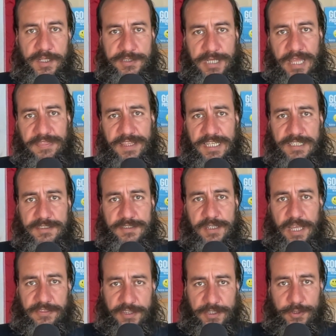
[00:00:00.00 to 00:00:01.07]
So I
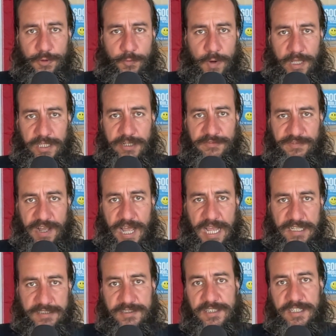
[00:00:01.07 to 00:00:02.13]
think you're well
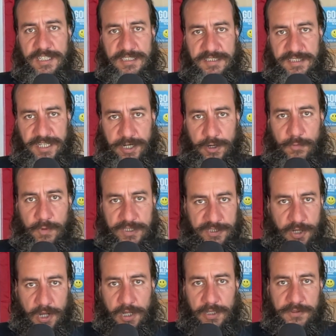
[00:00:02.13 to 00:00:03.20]
advised to consider what's
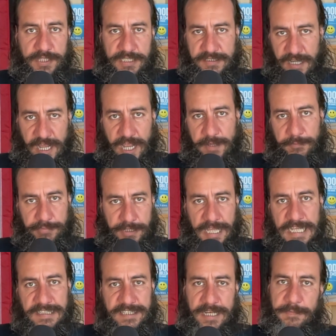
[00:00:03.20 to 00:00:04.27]
called the time,
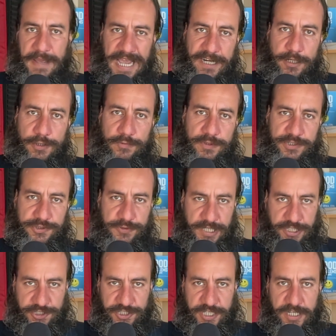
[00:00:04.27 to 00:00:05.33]
place, and manner
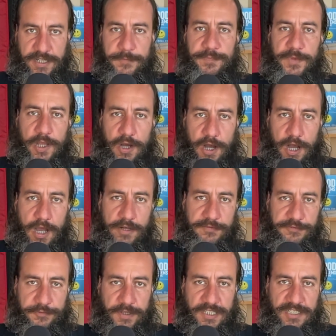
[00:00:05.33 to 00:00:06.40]
restriction on
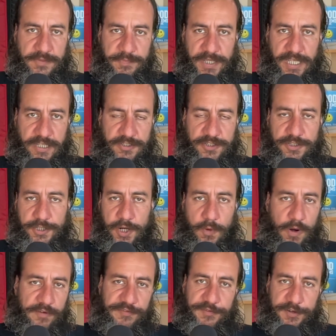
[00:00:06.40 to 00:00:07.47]
free speech.
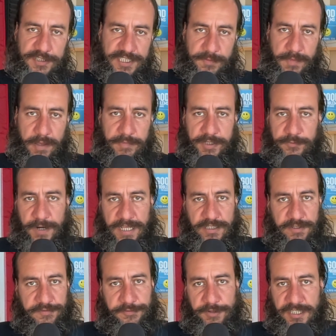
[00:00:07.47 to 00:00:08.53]
Our First Amendment right
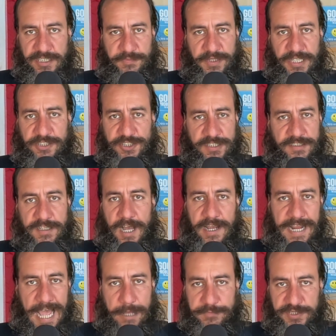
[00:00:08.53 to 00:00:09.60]
to free speech is
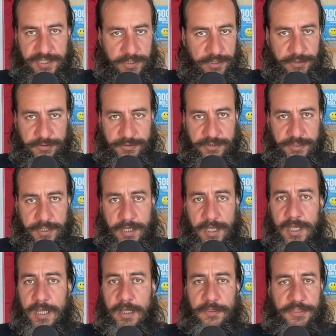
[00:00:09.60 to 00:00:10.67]
not absolute.
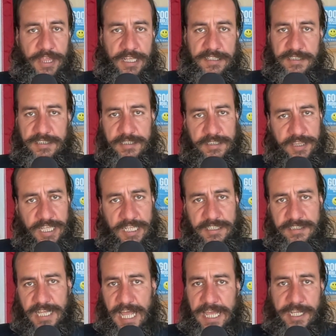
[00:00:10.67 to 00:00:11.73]

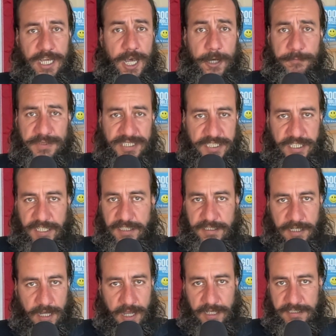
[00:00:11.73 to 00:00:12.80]
Things like obscene
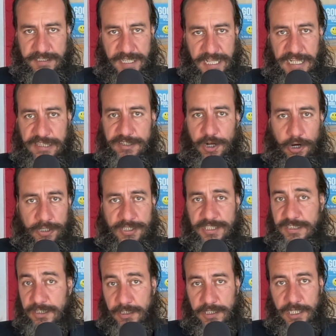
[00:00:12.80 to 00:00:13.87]
content are
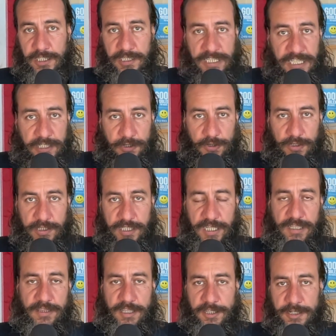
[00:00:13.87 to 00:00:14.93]
still illegal
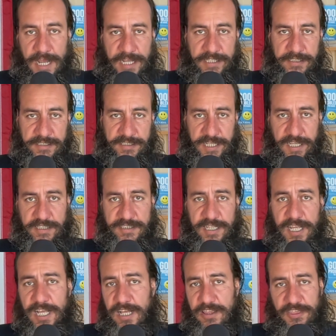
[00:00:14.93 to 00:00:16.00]
in the United States.
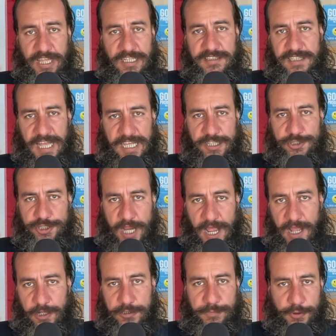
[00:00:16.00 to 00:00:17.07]
Things like
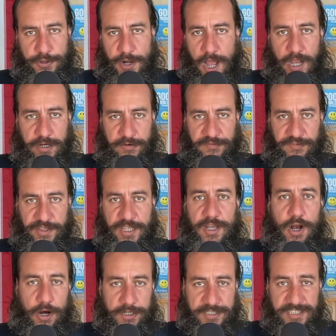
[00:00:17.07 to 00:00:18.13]
child pornography
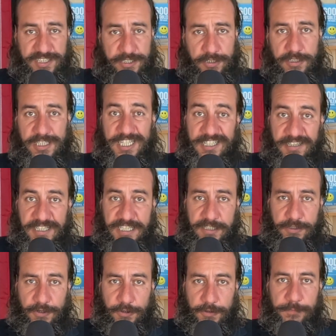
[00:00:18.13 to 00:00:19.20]
are still
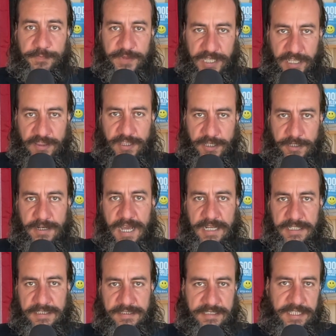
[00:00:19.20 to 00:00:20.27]
illegal in the
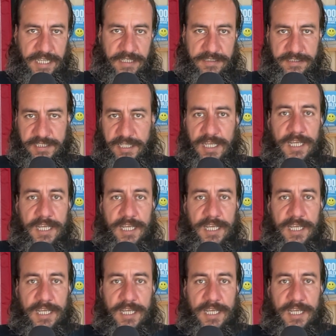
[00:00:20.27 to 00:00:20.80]
United States.